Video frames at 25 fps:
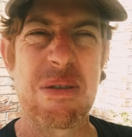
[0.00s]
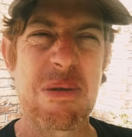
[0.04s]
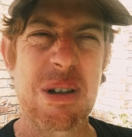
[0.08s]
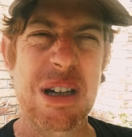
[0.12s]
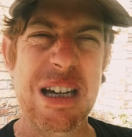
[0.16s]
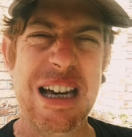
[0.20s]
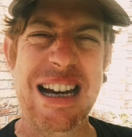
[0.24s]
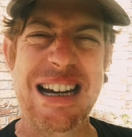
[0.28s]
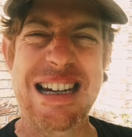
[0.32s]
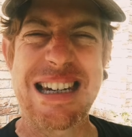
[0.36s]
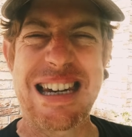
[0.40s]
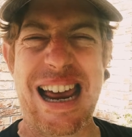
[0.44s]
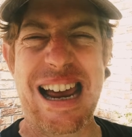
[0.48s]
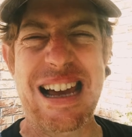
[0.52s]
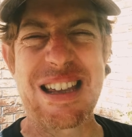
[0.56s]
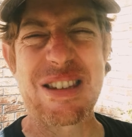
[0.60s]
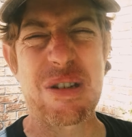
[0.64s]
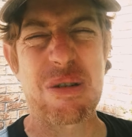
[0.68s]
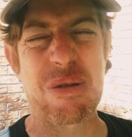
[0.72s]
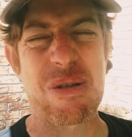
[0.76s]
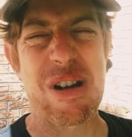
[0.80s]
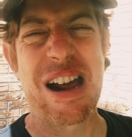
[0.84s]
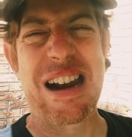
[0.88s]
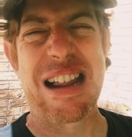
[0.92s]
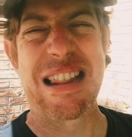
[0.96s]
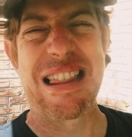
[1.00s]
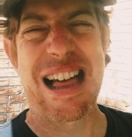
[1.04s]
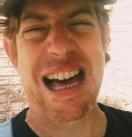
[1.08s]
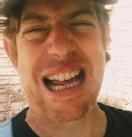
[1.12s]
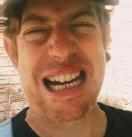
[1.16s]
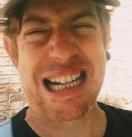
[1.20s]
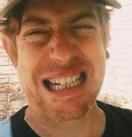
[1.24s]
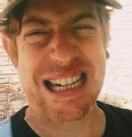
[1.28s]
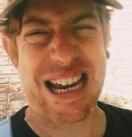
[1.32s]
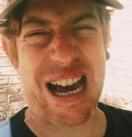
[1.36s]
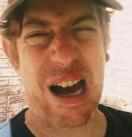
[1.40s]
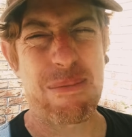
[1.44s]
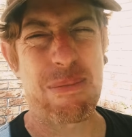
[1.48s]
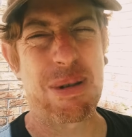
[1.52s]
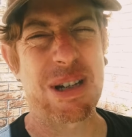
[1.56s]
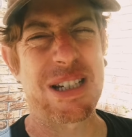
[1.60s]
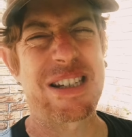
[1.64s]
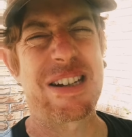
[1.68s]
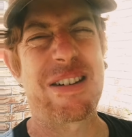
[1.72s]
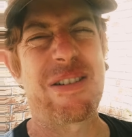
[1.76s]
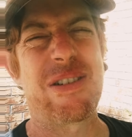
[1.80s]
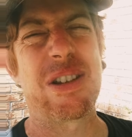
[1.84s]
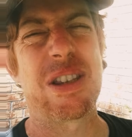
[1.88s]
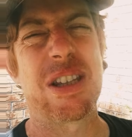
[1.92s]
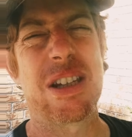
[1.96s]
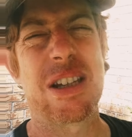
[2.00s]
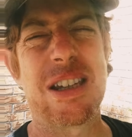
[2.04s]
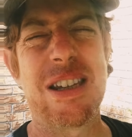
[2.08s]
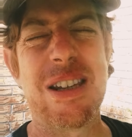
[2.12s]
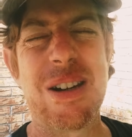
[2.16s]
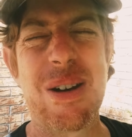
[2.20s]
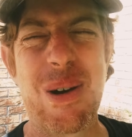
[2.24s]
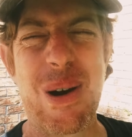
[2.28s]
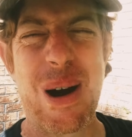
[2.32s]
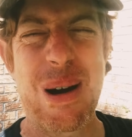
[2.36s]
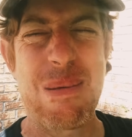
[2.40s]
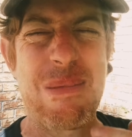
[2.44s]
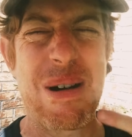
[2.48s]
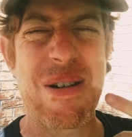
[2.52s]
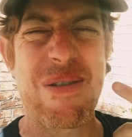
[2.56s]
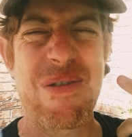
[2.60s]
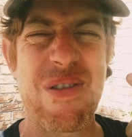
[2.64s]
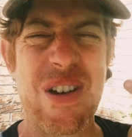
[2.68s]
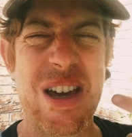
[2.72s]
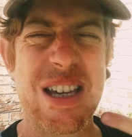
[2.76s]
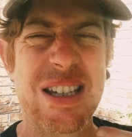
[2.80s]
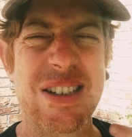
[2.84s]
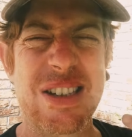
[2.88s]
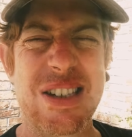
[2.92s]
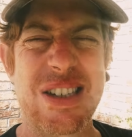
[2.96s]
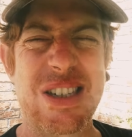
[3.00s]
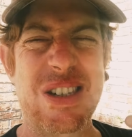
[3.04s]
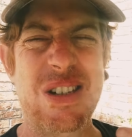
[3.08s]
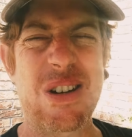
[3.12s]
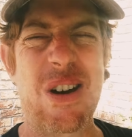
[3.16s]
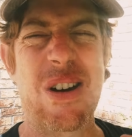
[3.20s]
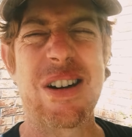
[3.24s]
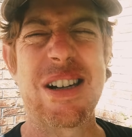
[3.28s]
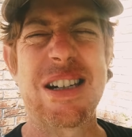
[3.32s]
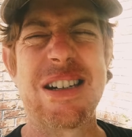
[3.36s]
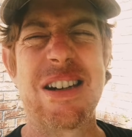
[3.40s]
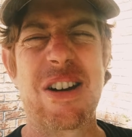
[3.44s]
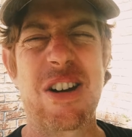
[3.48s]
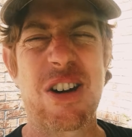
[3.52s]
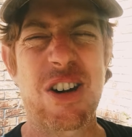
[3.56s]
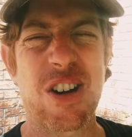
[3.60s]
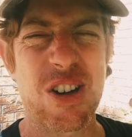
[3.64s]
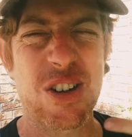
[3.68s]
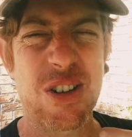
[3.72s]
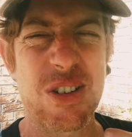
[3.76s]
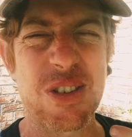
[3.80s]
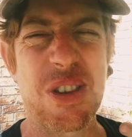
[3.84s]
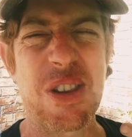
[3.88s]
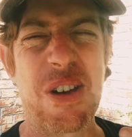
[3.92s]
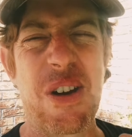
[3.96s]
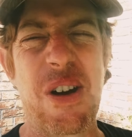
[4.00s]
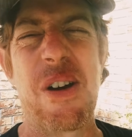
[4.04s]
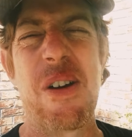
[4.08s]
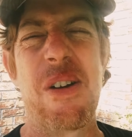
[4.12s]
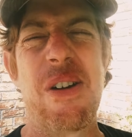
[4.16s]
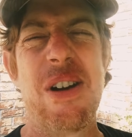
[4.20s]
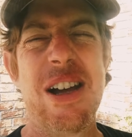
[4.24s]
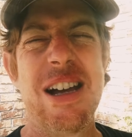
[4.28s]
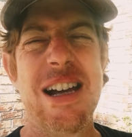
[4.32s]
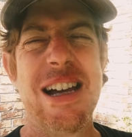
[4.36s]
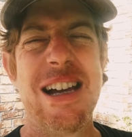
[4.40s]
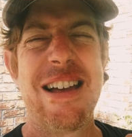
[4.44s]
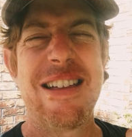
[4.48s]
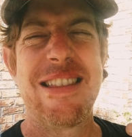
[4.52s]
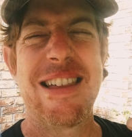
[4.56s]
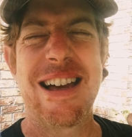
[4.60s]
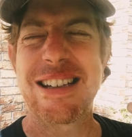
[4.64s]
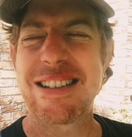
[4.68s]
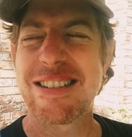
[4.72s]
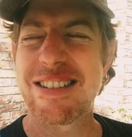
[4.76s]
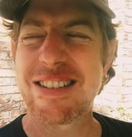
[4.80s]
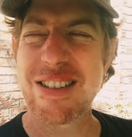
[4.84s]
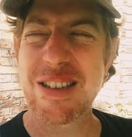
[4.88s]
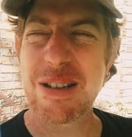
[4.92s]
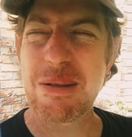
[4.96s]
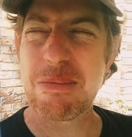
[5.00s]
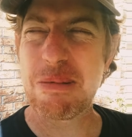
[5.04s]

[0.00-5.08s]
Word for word: We kind of dance around a lot of topics and everything. You know what? My face is starting to hurt, though. That's just the